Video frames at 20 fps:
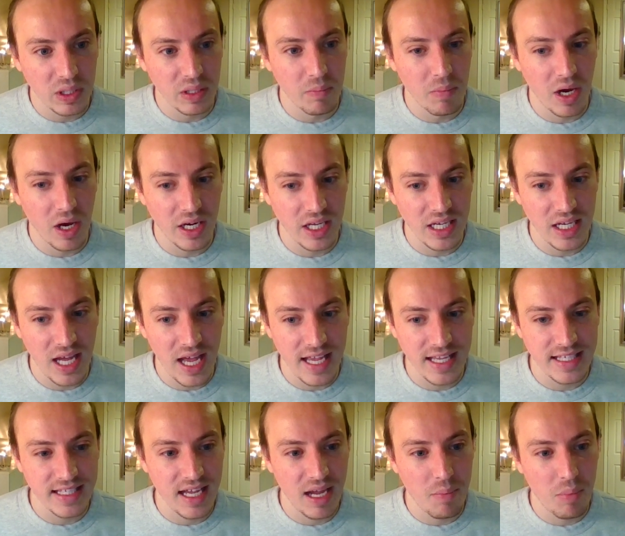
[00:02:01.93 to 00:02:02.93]
money as
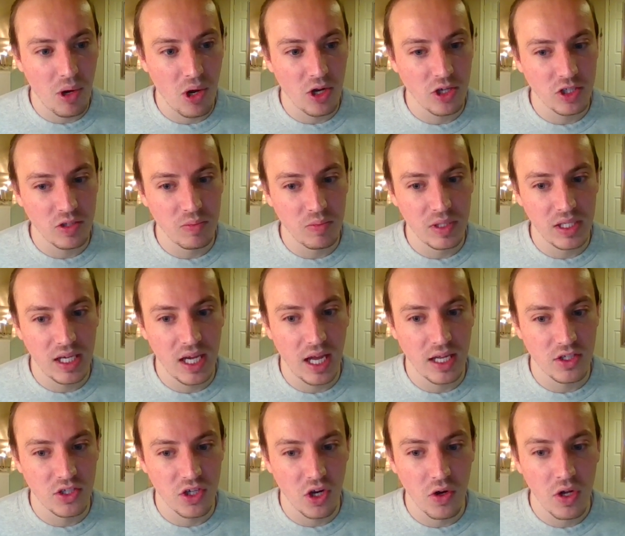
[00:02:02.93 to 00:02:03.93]
I possibly can.
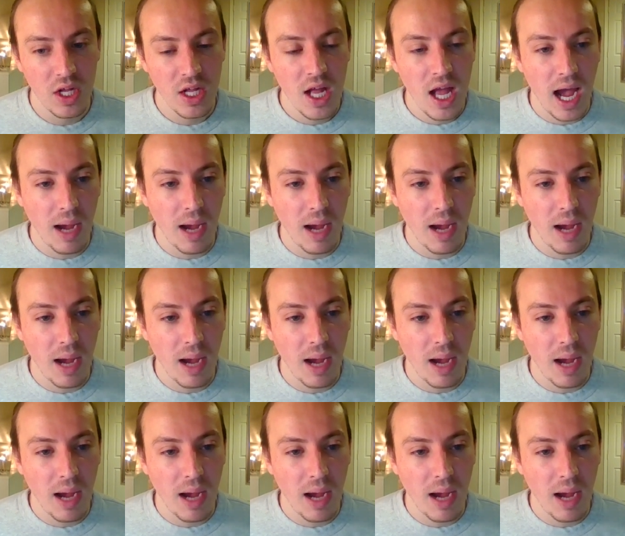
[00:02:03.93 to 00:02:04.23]
So I